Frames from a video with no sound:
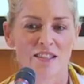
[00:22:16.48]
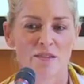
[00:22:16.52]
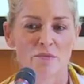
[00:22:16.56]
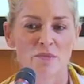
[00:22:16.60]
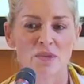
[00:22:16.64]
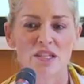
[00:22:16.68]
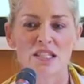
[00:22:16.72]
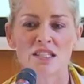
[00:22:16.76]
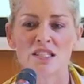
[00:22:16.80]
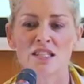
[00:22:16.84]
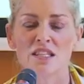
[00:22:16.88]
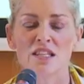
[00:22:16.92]

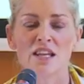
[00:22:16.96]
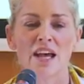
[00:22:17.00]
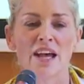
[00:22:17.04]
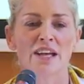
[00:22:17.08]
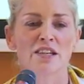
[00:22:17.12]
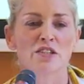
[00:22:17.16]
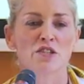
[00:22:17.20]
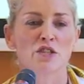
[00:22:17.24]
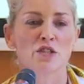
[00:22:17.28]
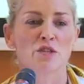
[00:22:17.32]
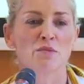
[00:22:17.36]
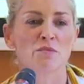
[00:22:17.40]
Peace in
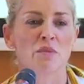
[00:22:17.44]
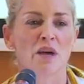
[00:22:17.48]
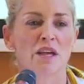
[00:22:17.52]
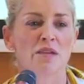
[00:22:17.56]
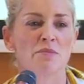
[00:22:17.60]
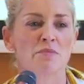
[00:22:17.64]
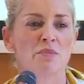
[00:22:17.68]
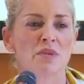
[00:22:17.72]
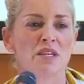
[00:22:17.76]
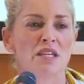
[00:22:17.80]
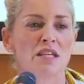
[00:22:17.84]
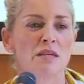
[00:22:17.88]
action
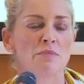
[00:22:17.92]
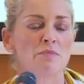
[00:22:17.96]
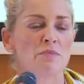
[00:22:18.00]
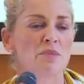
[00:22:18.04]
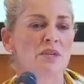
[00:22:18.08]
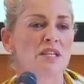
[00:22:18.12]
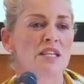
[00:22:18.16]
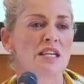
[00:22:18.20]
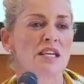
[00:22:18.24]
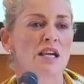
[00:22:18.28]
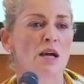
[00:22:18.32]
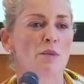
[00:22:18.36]
might be
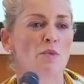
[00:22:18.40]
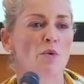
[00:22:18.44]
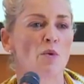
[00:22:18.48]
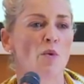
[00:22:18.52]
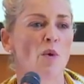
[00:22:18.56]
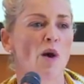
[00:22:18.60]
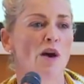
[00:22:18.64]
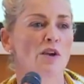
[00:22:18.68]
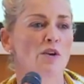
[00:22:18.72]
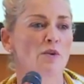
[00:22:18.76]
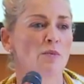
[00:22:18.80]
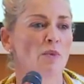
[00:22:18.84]
picking up a
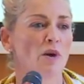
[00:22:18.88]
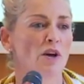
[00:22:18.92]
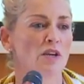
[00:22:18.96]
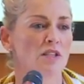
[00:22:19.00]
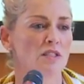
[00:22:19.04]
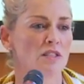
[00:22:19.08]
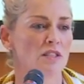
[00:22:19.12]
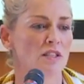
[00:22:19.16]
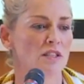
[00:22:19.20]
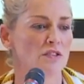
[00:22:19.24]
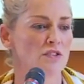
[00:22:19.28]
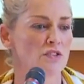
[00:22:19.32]
water
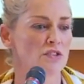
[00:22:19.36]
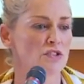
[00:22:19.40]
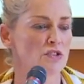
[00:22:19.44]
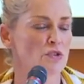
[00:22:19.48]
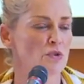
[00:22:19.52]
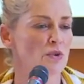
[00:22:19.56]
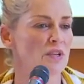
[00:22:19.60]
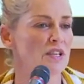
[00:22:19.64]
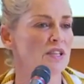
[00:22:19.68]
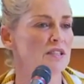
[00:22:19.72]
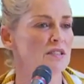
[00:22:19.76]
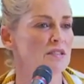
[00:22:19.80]
bottle on the
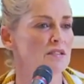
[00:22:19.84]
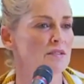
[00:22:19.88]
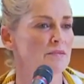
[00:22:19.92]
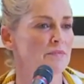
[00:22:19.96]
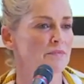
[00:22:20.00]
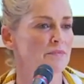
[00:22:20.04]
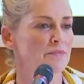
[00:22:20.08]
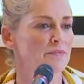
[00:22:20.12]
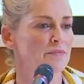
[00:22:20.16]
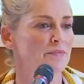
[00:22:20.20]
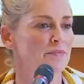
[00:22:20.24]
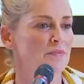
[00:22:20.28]
street
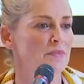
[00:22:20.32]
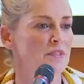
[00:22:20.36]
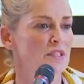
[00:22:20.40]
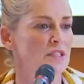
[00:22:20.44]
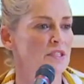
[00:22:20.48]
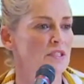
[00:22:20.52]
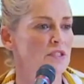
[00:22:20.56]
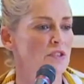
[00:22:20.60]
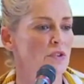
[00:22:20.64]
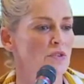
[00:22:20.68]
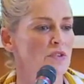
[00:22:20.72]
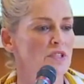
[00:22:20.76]

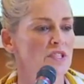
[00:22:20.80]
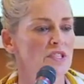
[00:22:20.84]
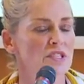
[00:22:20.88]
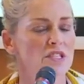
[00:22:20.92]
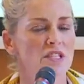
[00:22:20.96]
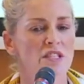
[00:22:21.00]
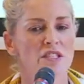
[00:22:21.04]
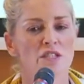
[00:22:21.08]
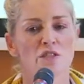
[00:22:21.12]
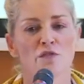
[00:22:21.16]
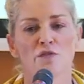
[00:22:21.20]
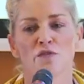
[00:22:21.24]
so that it
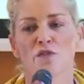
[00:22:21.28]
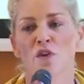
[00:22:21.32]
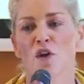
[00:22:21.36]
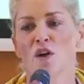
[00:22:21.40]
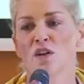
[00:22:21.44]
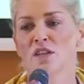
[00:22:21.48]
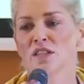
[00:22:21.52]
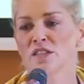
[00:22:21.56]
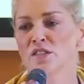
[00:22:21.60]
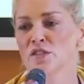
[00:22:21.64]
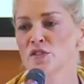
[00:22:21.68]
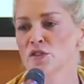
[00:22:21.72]
doesn't
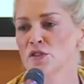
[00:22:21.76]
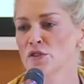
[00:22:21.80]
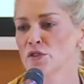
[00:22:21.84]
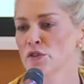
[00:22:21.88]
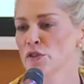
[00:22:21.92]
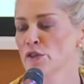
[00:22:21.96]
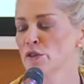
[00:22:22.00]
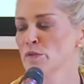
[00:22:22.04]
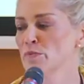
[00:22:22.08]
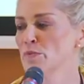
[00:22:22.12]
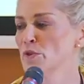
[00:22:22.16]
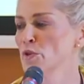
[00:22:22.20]
fall into
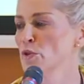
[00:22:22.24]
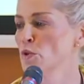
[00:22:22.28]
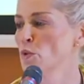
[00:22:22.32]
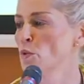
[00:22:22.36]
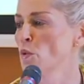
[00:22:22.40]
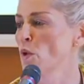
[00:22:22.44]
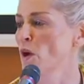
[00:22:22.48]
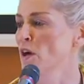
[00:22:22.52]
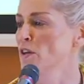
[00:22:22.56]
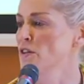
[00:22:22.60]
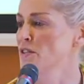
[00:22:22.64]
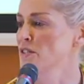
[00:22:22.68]
your communal
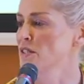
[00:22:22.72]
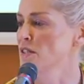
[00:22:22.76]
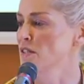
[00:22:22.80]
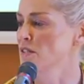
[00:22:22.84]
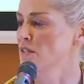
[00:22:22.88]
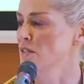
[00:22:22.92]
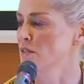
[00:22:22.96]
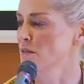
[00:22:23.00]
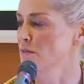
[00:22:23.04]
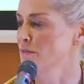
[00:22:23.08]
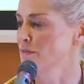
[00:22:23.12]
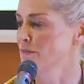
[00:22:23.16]
water
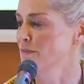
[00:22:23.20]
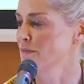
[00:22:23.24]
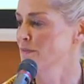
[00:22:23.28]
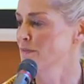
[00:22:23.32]
system.